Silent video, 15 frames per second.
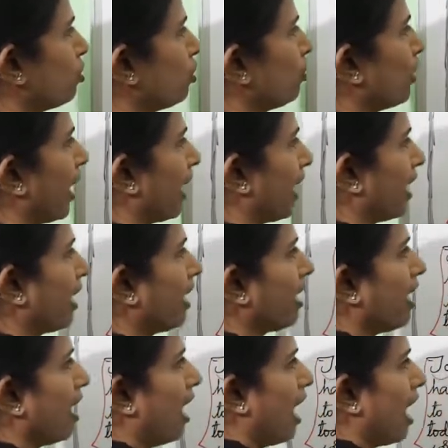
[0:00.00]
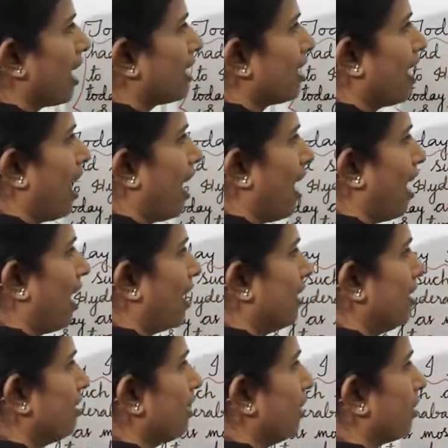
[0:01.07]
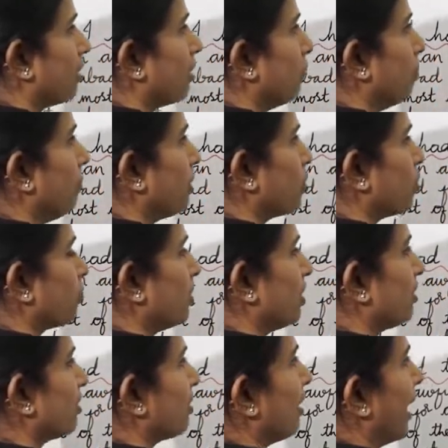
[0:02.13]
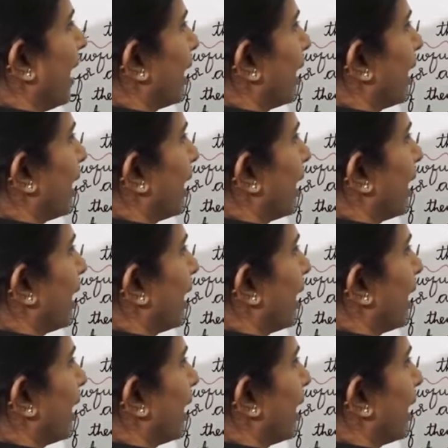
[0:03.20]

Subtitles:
Today, I had the bitterest